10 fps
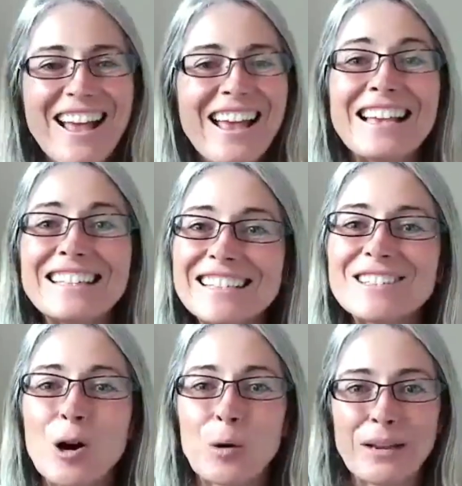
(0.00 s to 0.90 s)
isn't
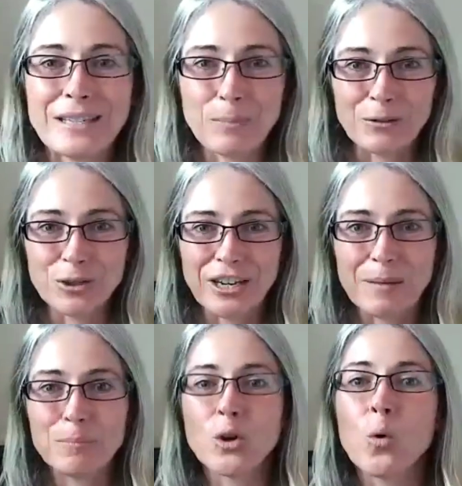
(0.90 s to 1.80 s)
always
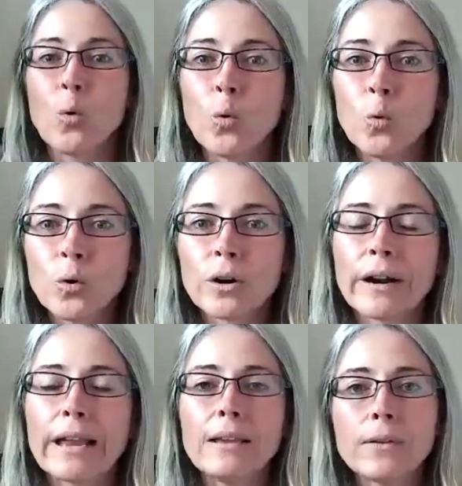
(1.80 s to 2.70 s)
bell-shaped, or
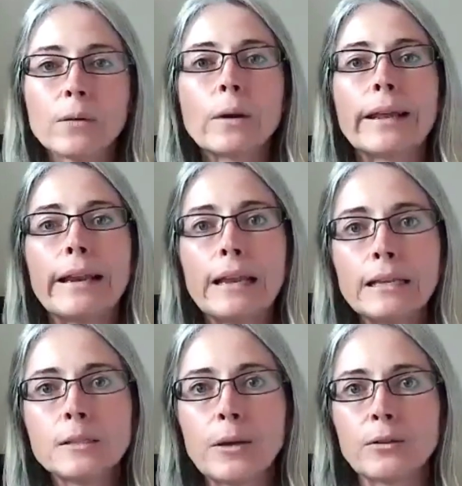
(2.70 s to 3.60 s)
even when it
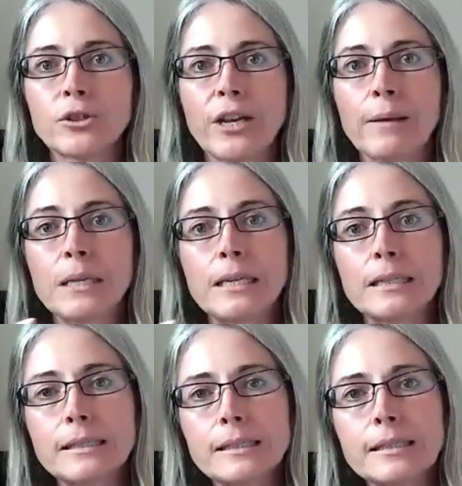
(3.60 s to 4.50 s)
is bell-shaped,
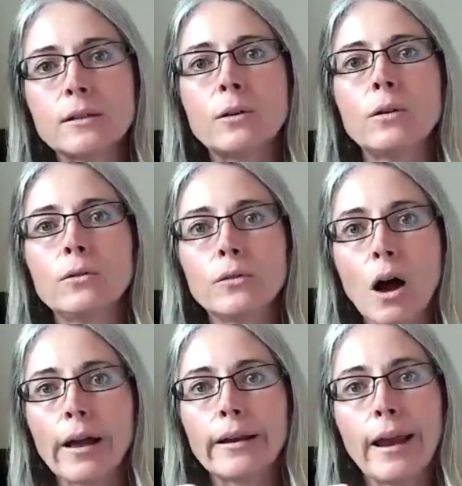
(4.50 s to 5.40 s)
it's still
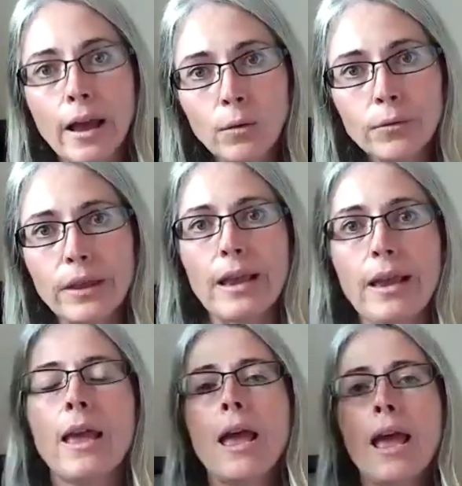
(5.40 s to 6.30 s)
not healthy.
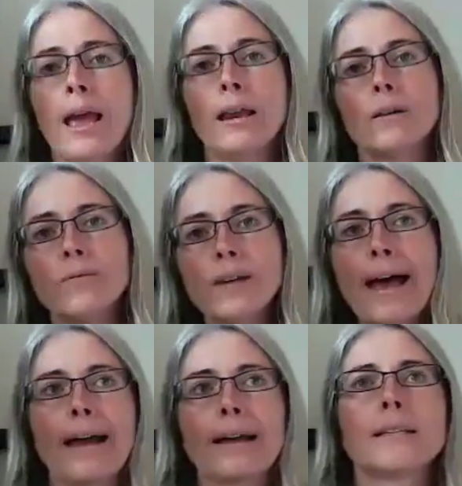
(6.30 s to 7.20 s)
And in
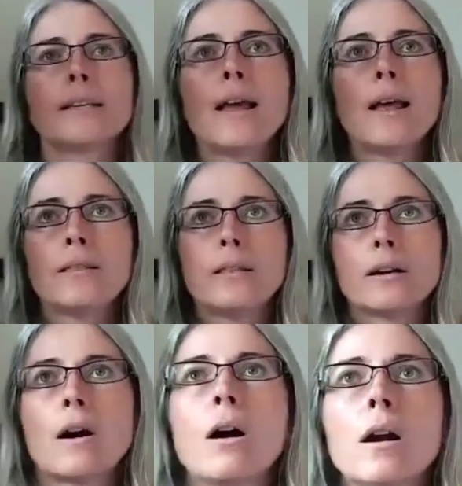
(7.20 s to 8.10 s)
fact,
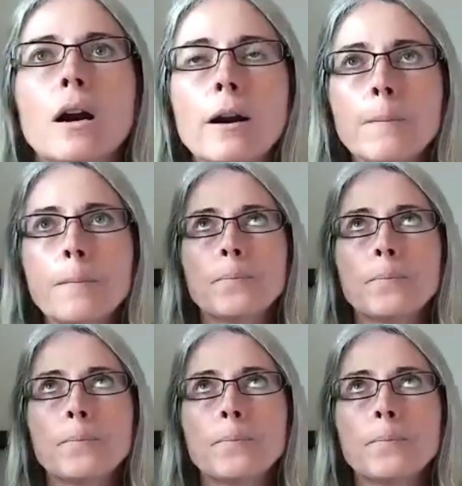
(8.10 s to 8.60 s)
there are